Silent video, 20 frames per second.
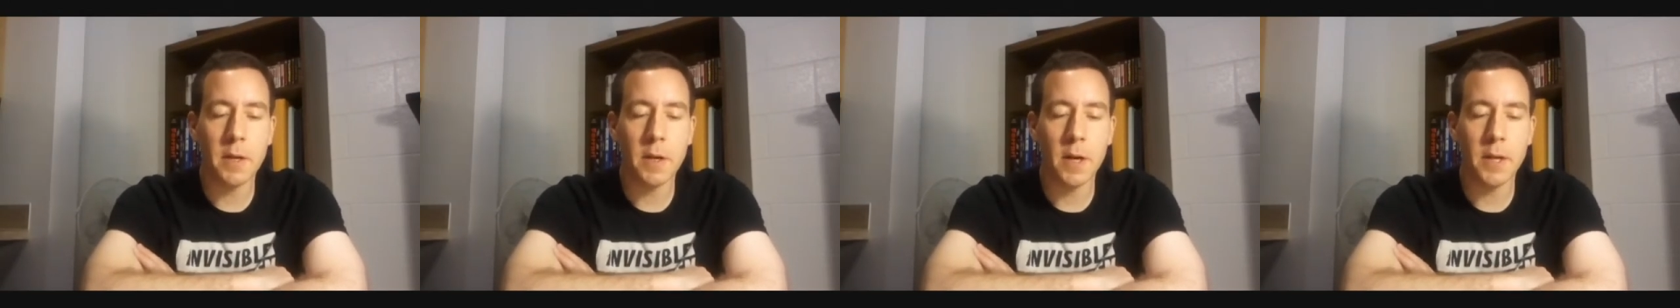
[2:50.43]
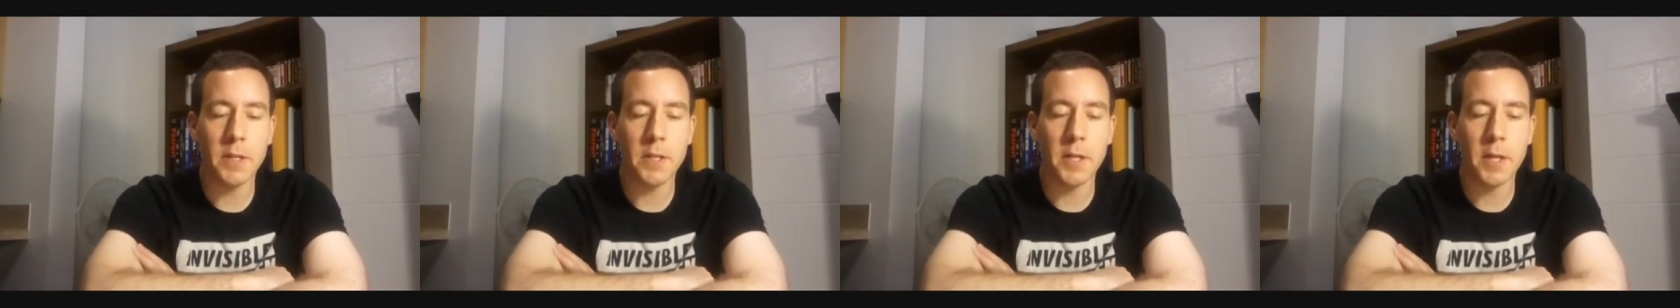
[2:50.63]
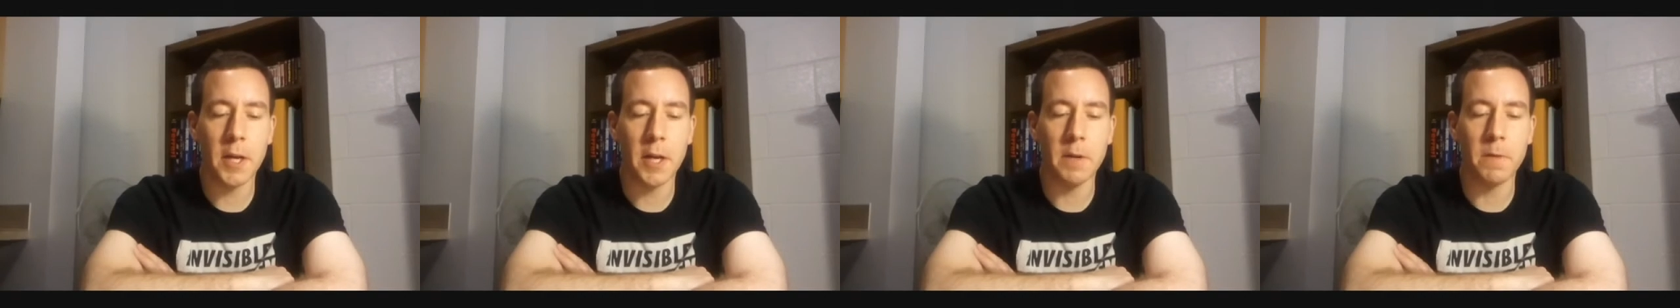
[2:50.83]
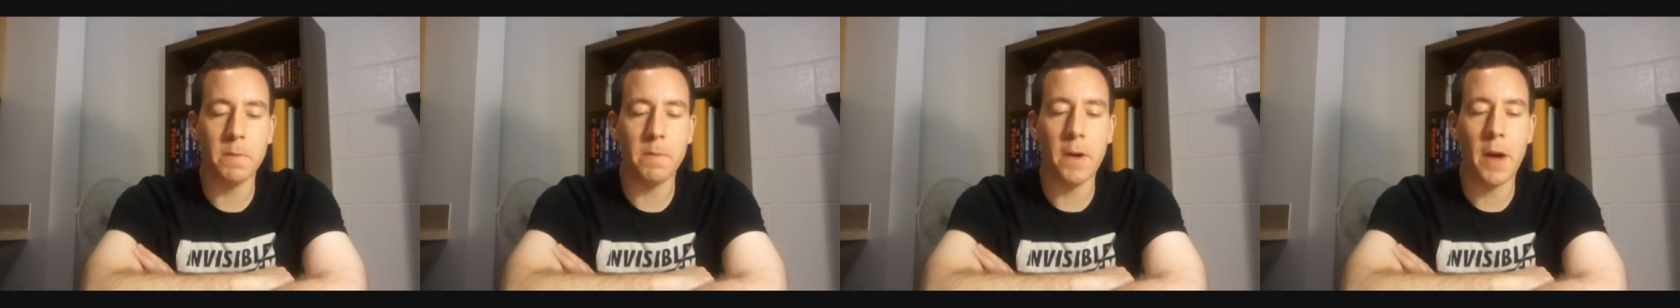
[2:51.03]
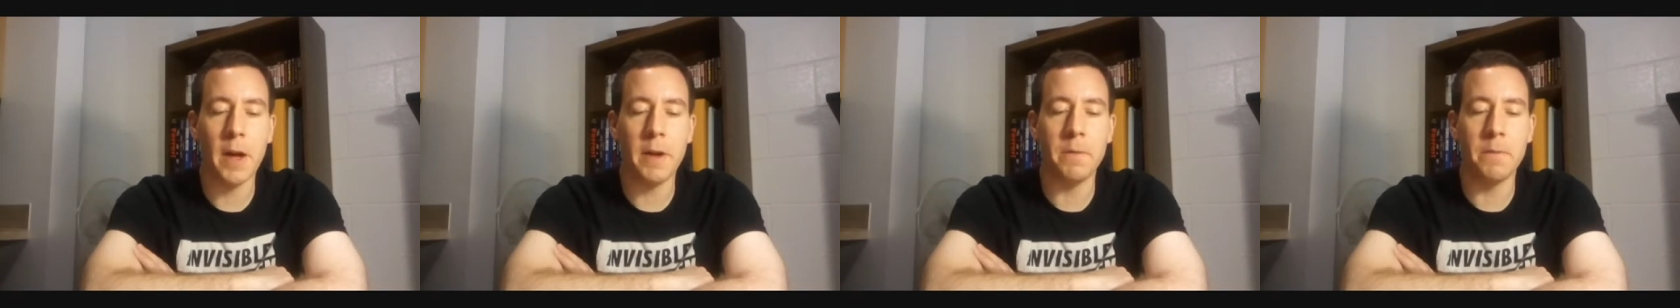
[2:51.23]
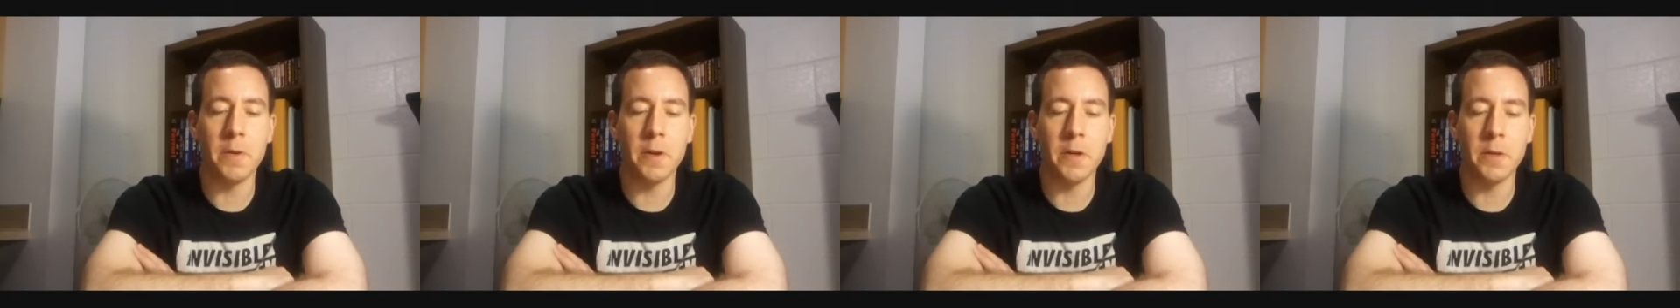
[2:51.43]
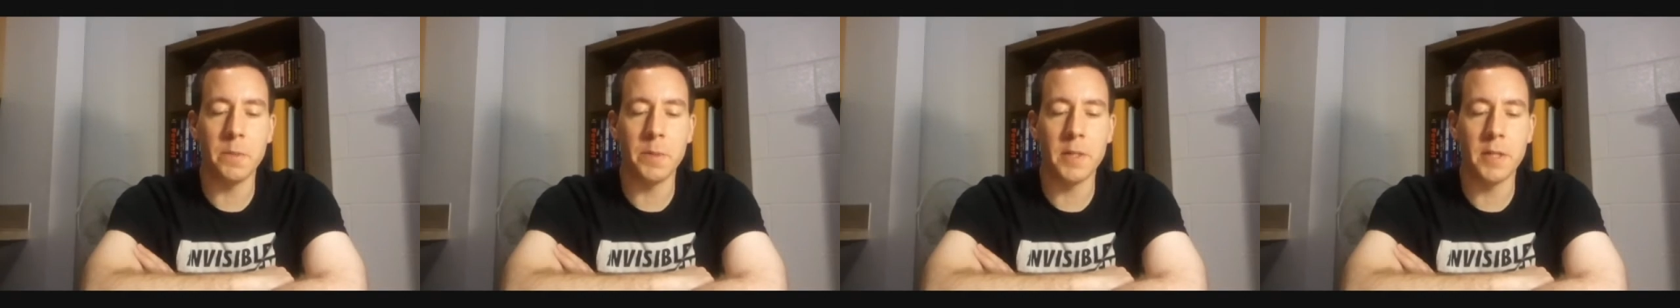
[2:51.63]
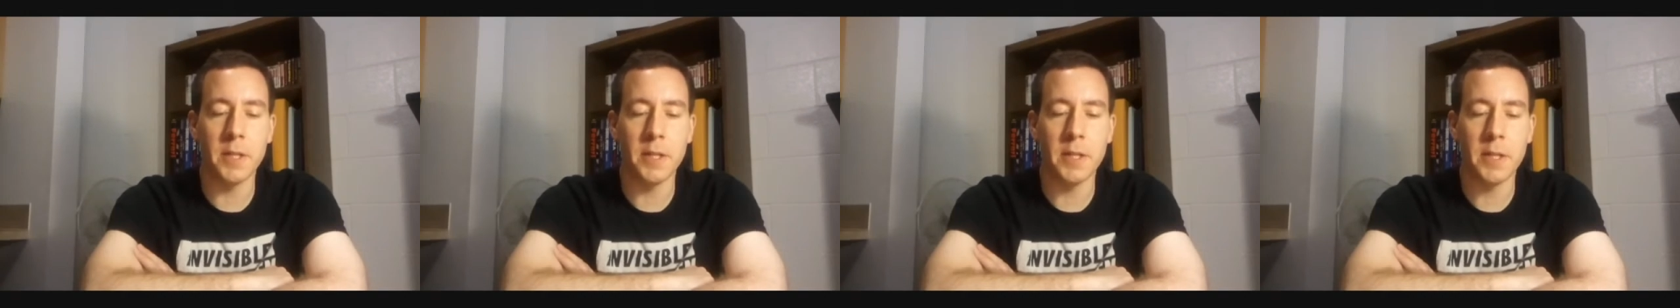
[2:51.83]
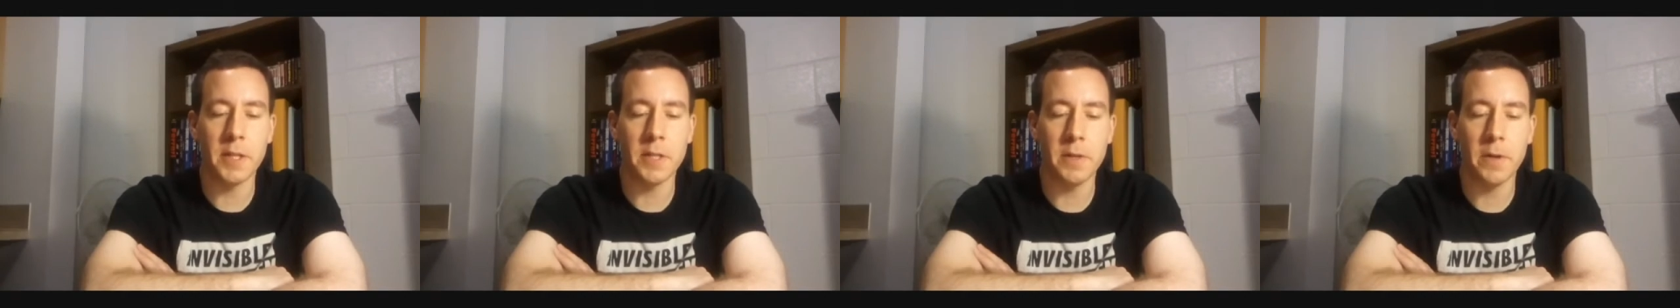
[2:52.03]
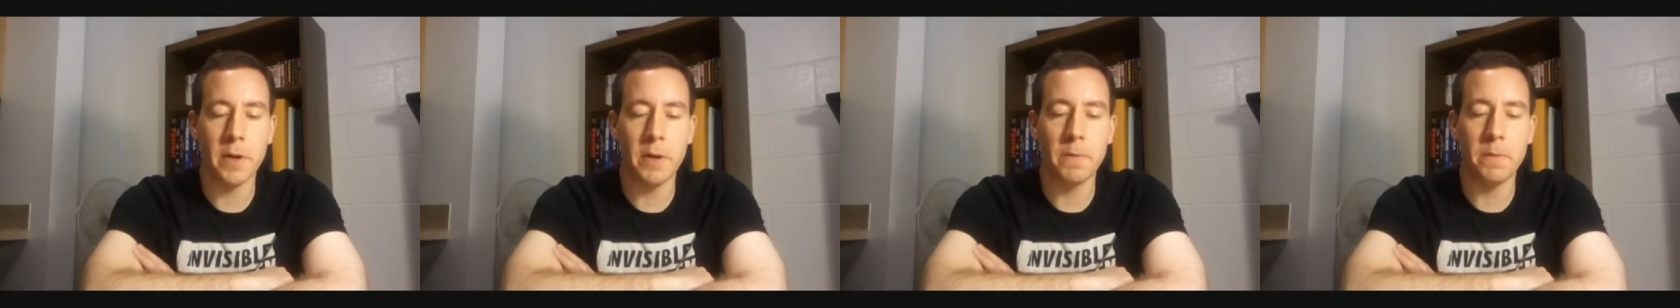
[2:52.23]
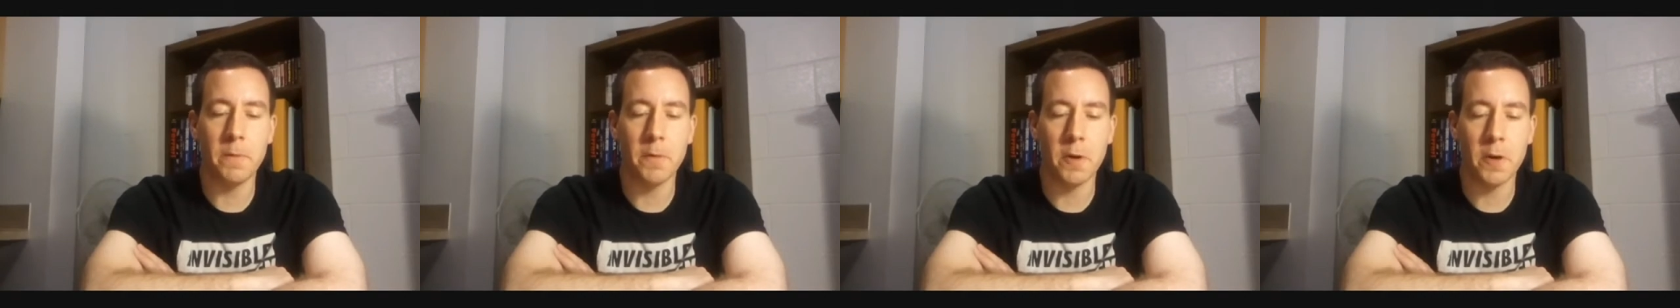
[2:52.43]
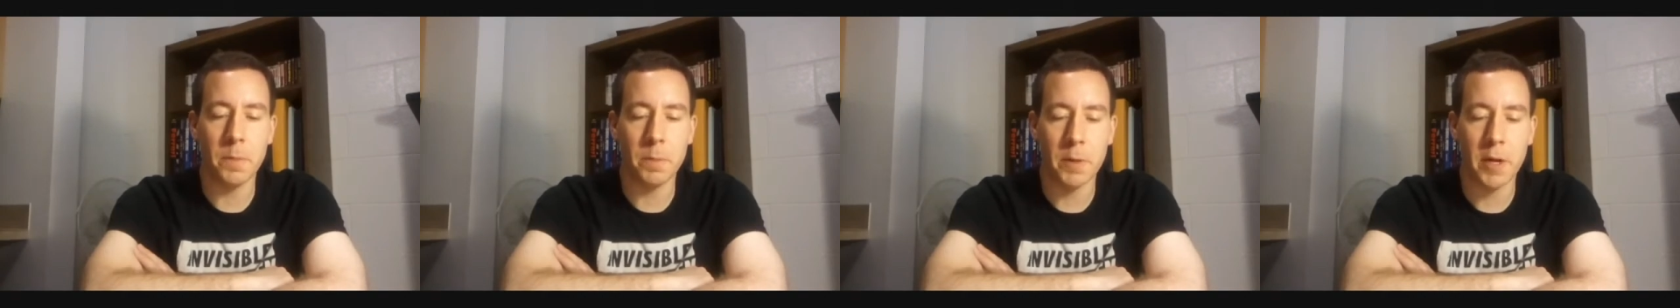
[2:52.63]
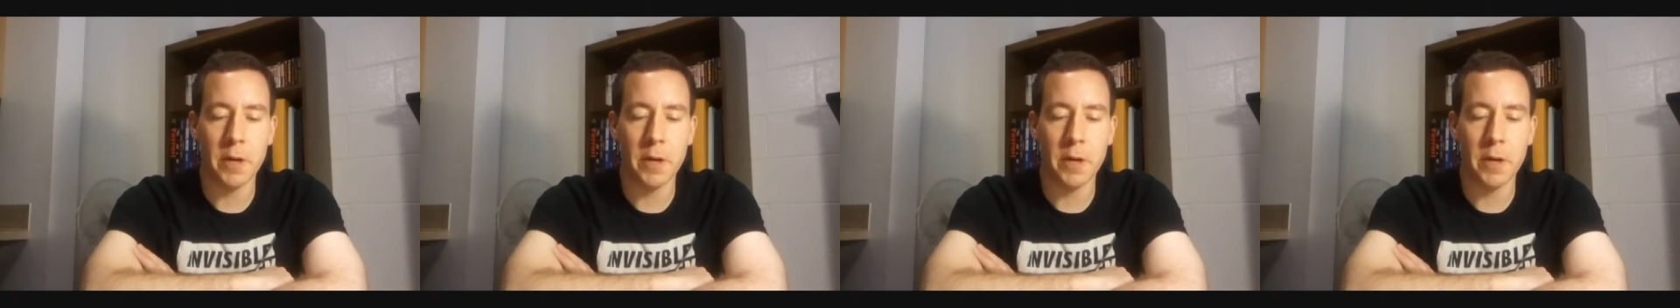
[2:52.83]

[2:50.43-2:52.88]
conjugate 5 verbs in the dictionary form,